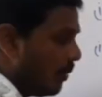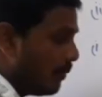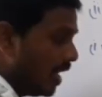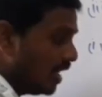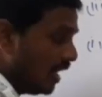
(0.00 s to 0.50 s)

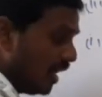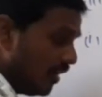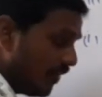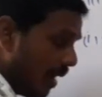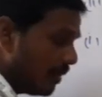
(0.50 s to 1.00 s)
But
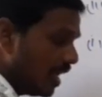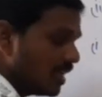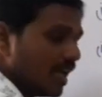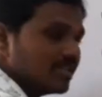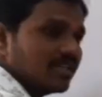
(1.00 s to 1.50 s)
if I am
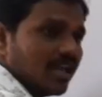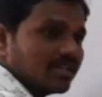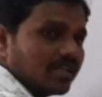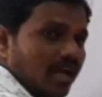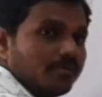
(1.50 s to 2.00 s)
taking
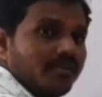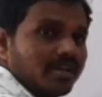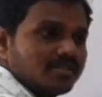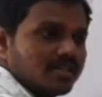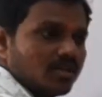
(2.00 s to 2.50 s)
x comma y
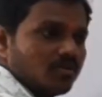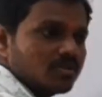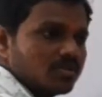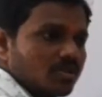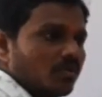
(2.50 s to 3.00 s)
is equal
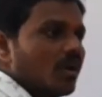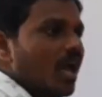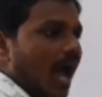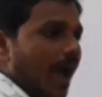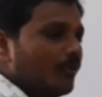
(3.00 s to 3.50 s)
to 0,
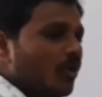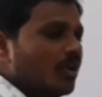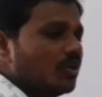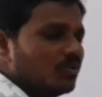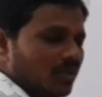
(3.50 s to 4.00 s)

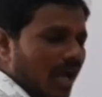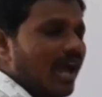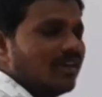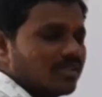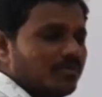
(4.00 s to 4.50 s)
I
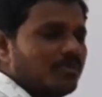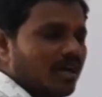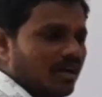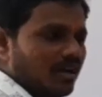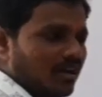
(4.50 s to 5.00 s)
have some
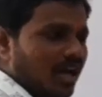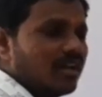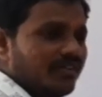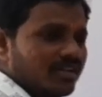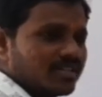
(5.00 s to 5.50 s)

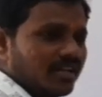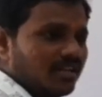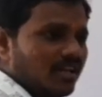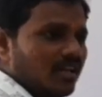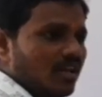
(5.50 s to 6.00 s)
confidence,
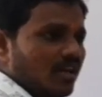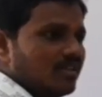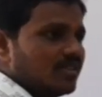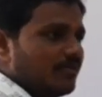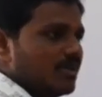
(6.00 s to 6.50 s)
right?
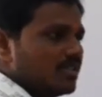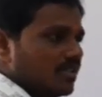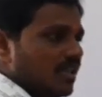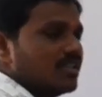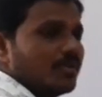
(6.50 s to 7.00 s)
Yes, that means
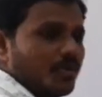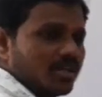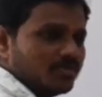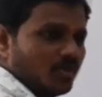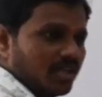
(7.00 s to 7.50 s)
there is a
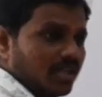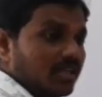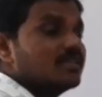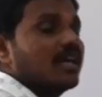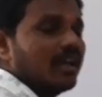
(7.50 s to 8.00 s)

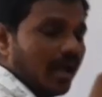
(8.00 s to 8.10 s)
possibility. Is there?